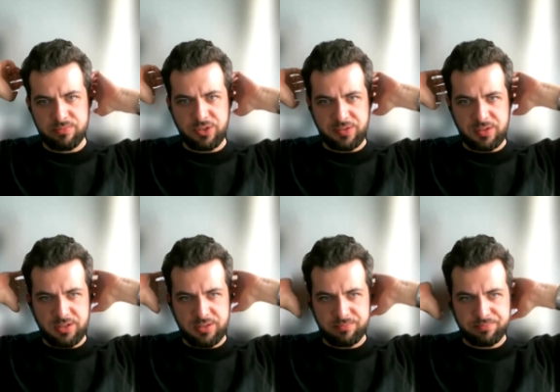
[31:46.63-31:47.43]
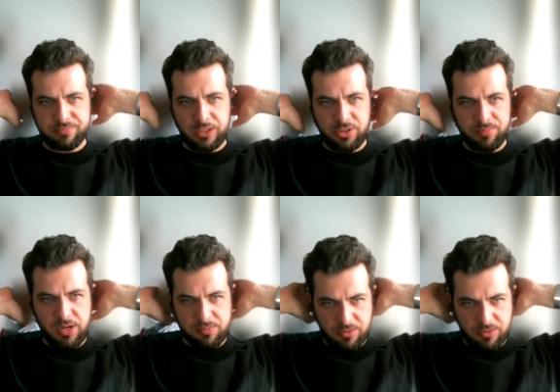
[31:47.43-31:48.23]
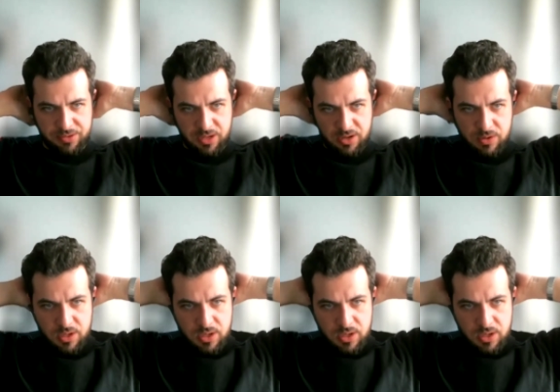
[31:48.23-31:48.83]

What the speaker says: just to make sure I'm talking about the right stuff.